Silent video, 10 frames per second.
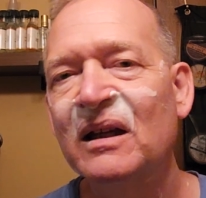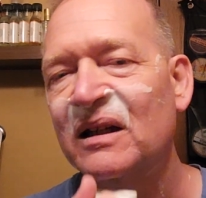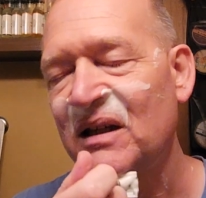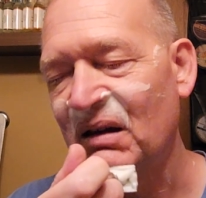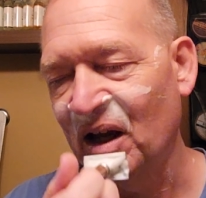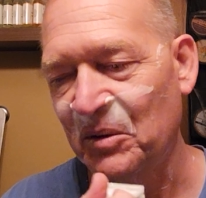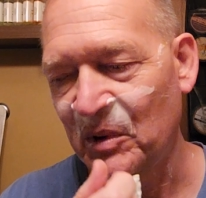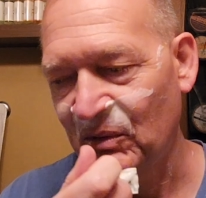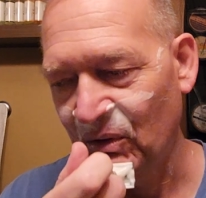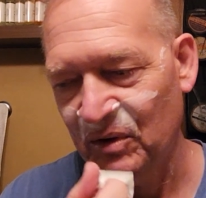Yeah, I
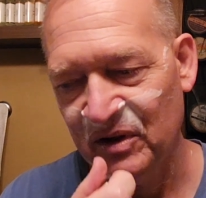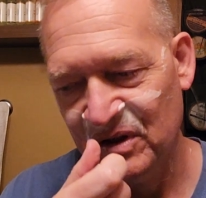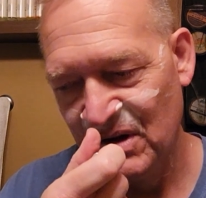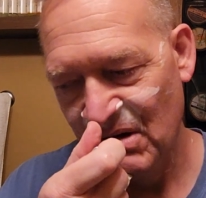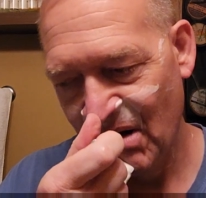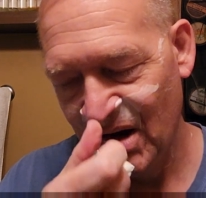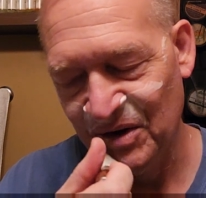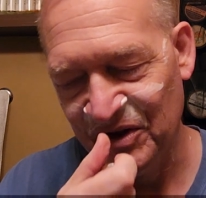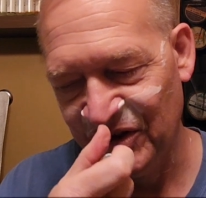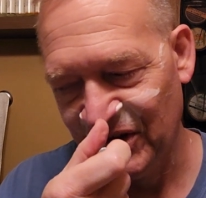remember it
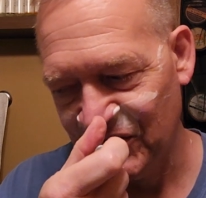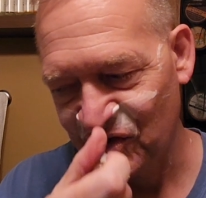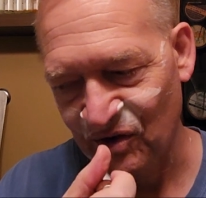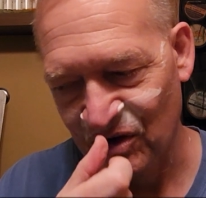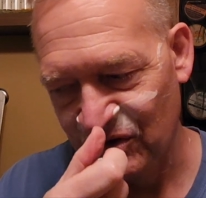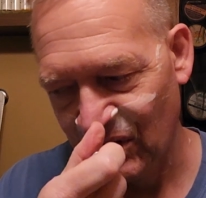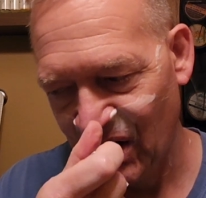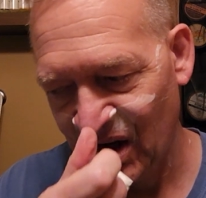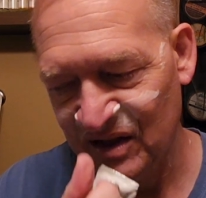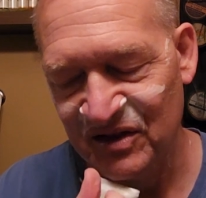was at church. We
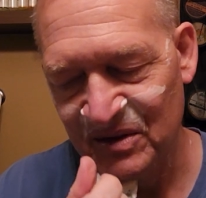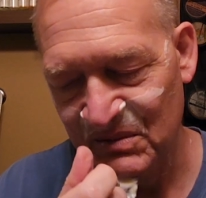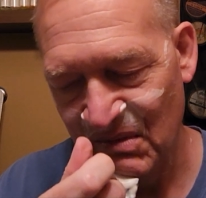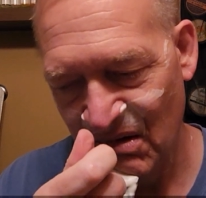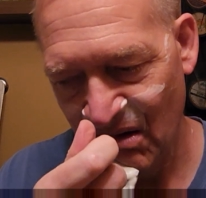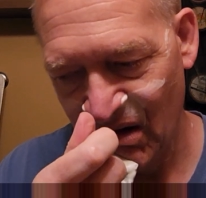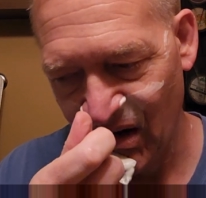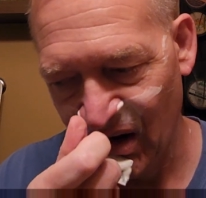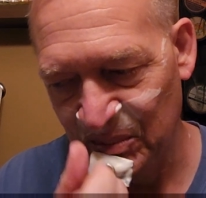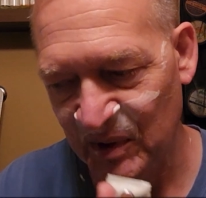had some
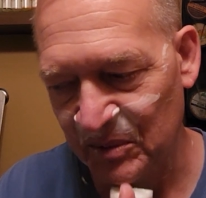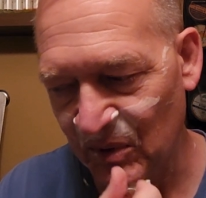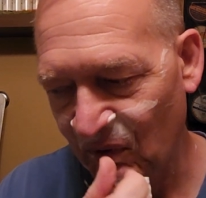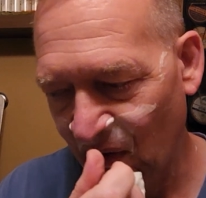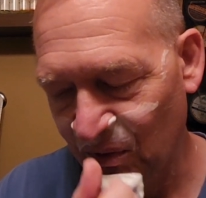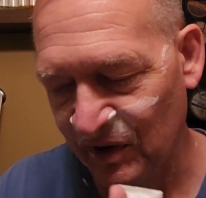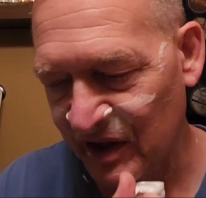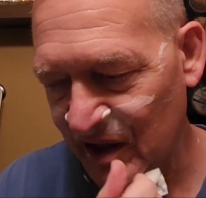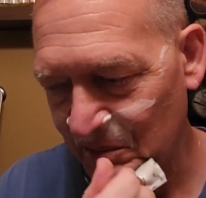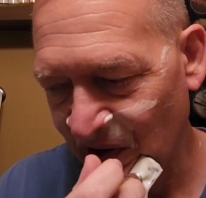young people that were
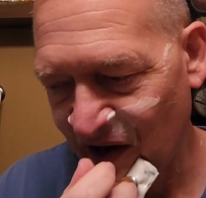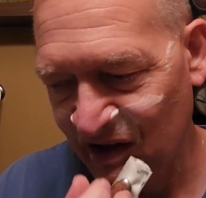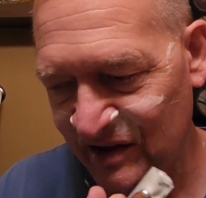getting mad at